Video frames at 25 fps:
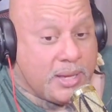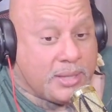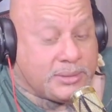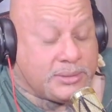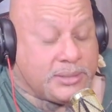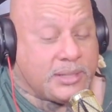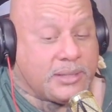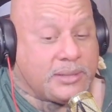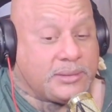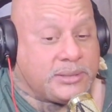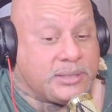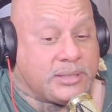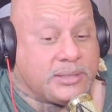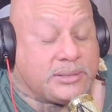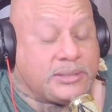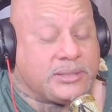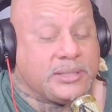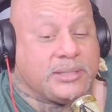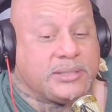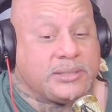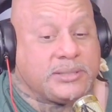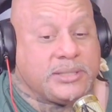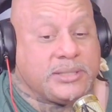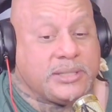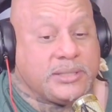To, to,
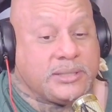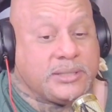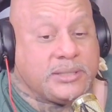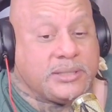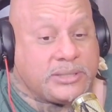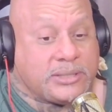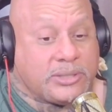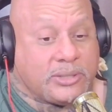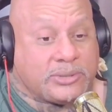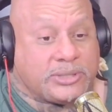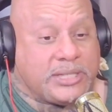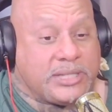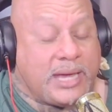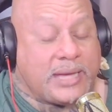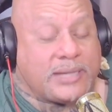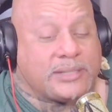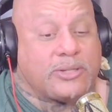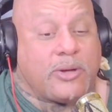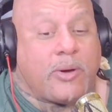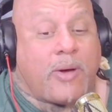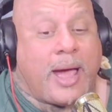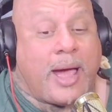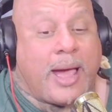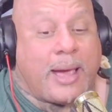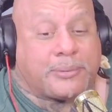to, to so she has
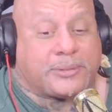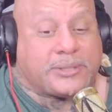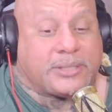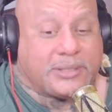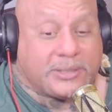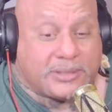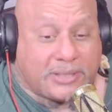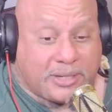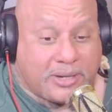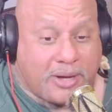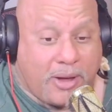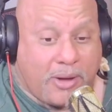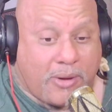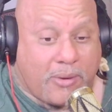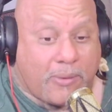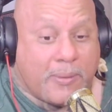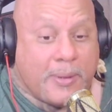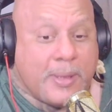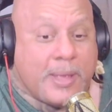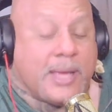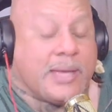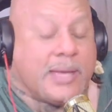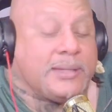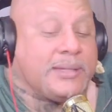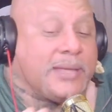no option to go.
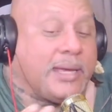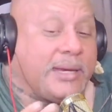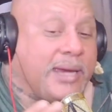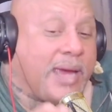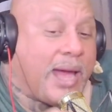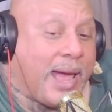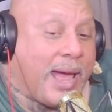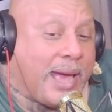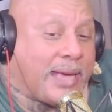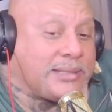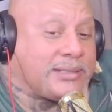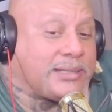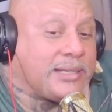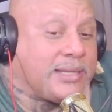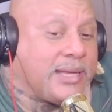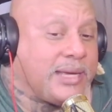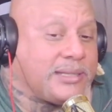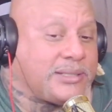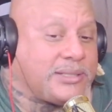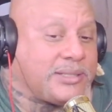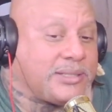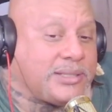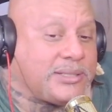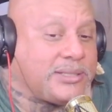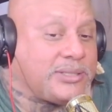Then he
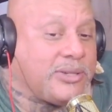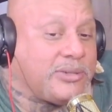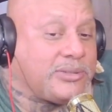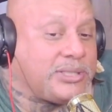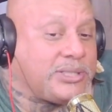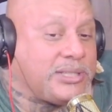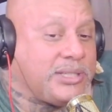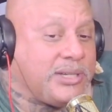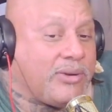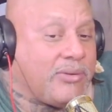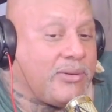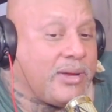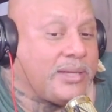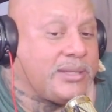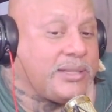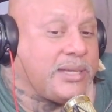isolates her so she don't.